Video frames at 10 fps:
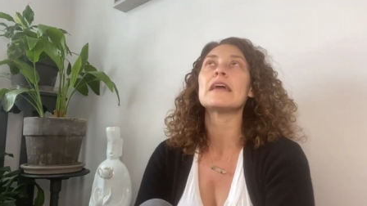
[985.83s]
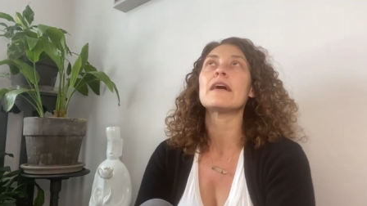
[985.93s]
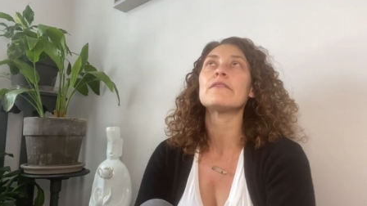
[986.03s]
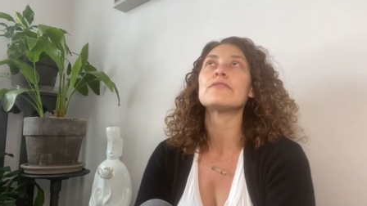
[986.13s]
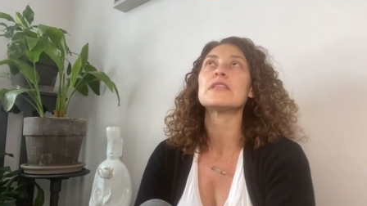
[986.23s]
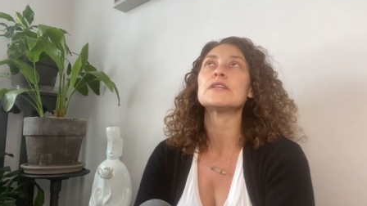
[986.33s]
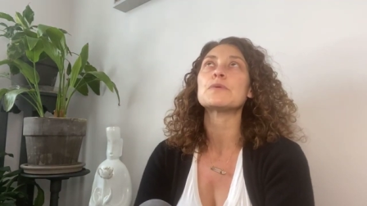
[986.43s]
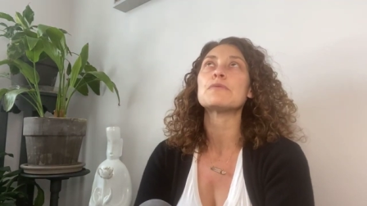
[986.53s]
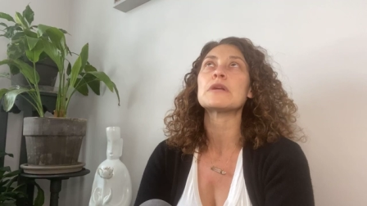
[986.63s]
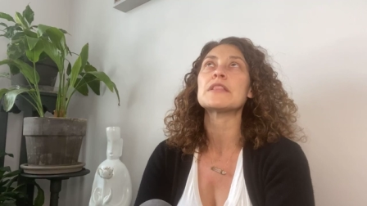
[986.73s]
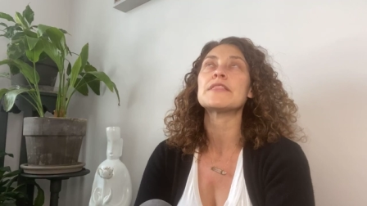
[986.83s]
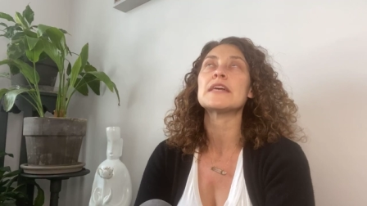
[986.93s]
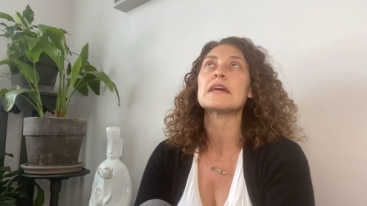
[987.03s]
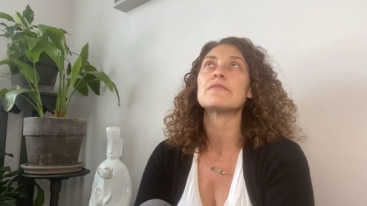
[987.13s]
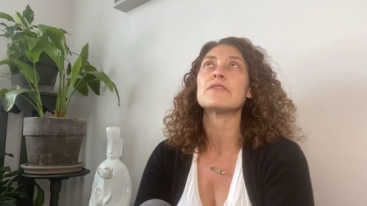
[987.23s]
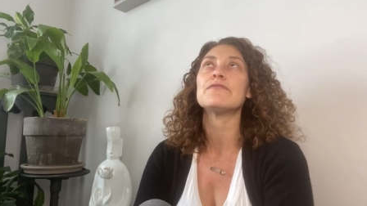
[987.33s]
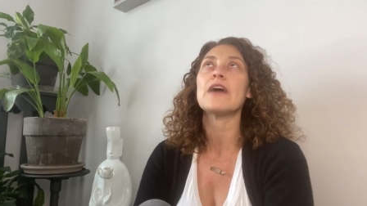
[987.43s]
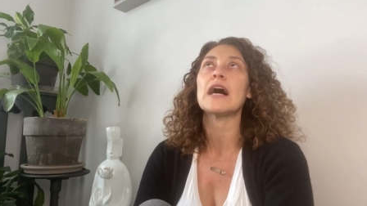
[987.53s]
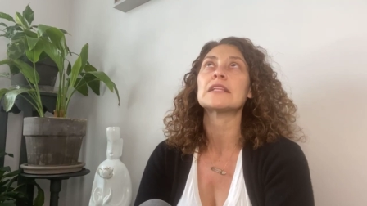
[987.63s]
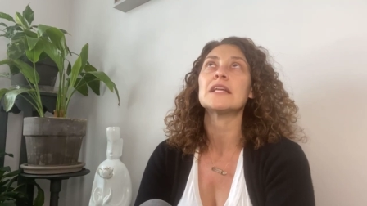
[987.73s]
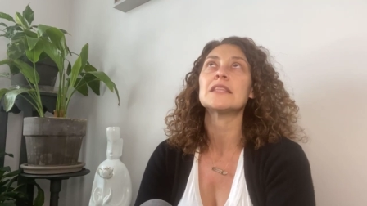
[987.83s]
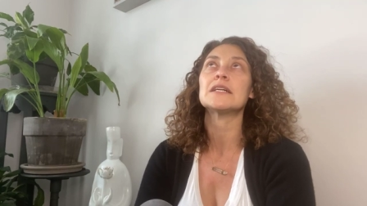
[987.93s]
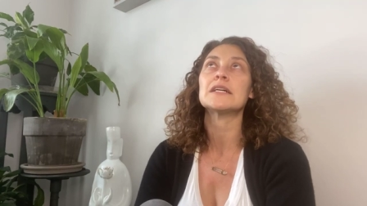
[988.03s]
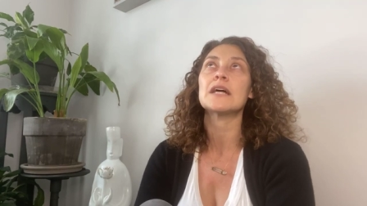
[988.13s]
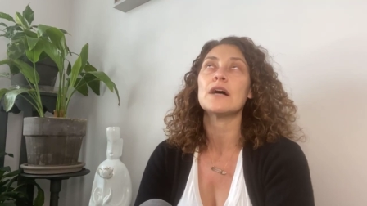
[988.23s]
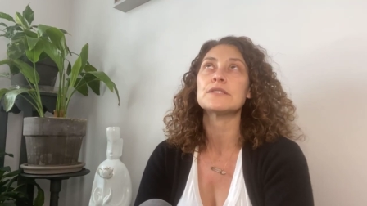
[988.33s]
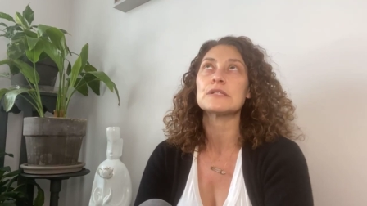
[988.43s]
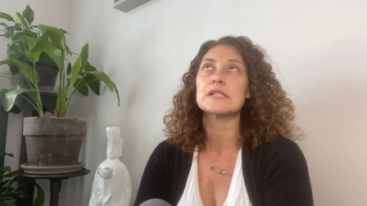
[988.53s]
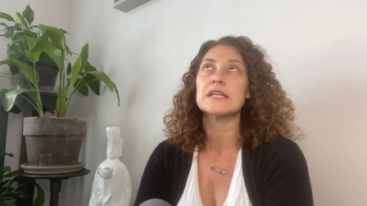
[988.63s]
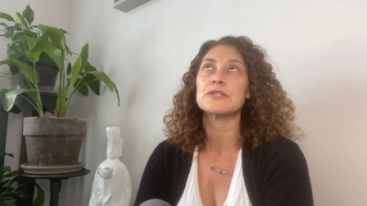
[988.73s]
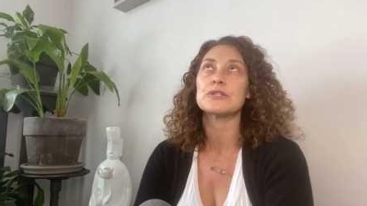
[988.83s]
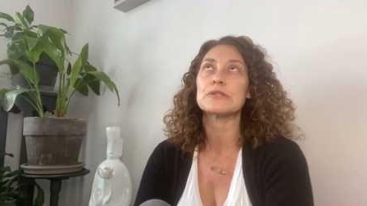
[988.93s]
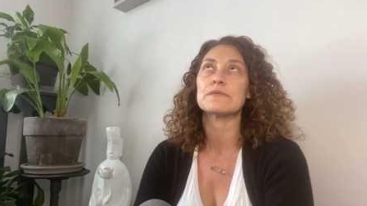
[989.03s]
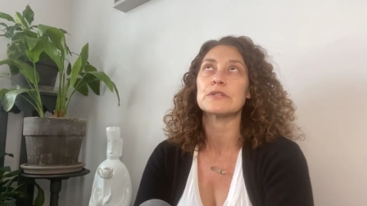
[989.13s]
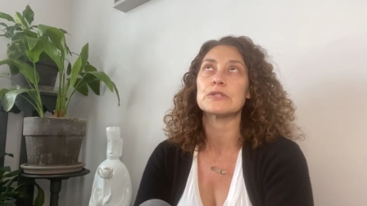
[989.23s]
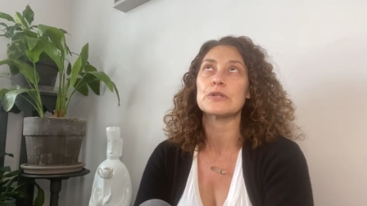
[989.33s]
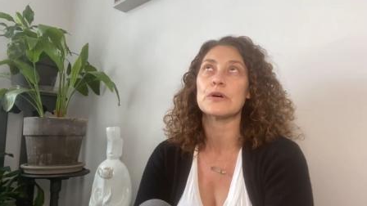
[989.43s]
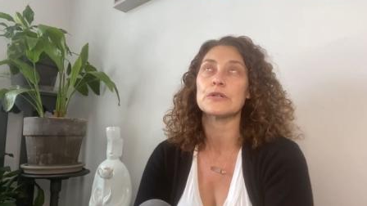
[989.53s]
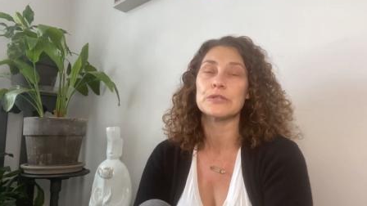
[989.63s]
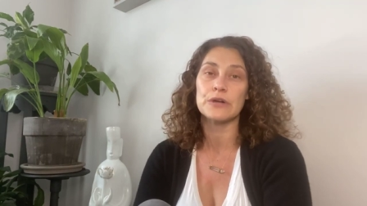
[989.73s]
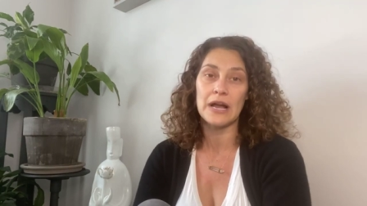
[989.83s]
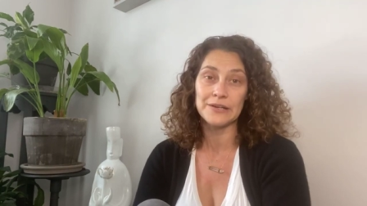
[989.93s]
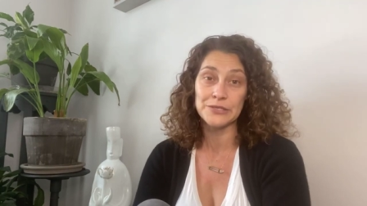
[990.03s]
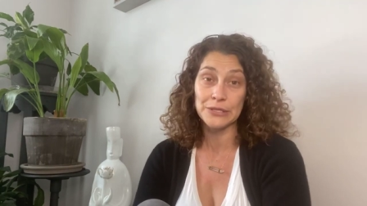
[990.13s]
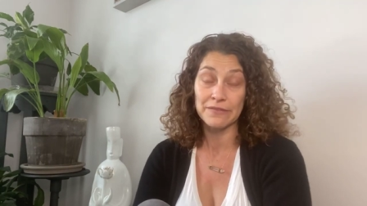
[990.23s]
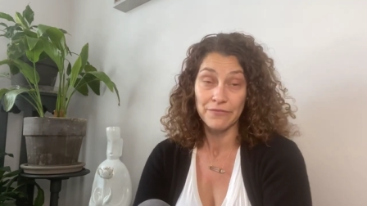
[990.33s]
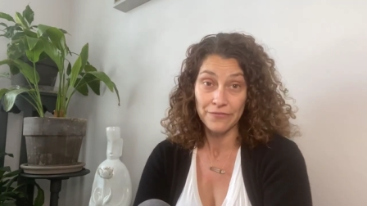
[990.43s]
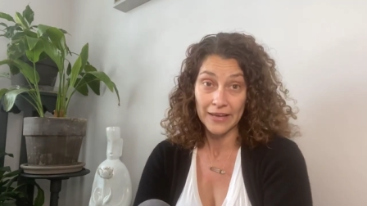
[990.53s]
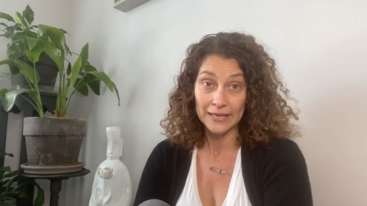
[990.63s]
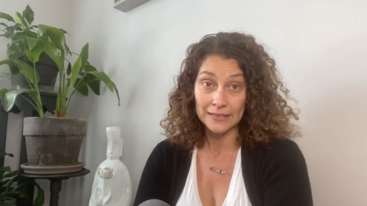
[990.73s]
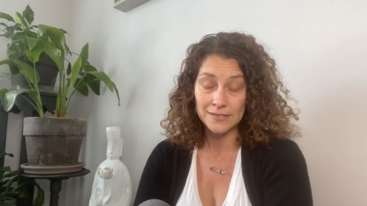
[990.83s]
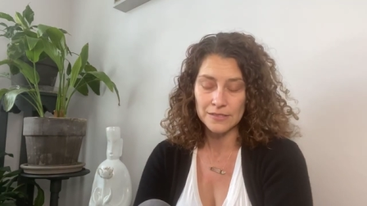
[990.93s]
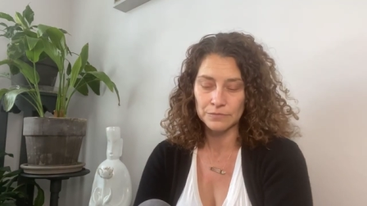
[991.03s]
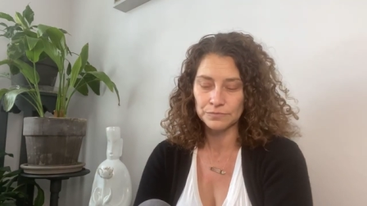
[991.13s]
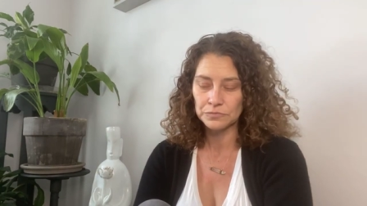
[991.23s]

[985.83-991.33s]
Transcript: of this, we want to think of the fact that the constellations of the stars are actually fixed,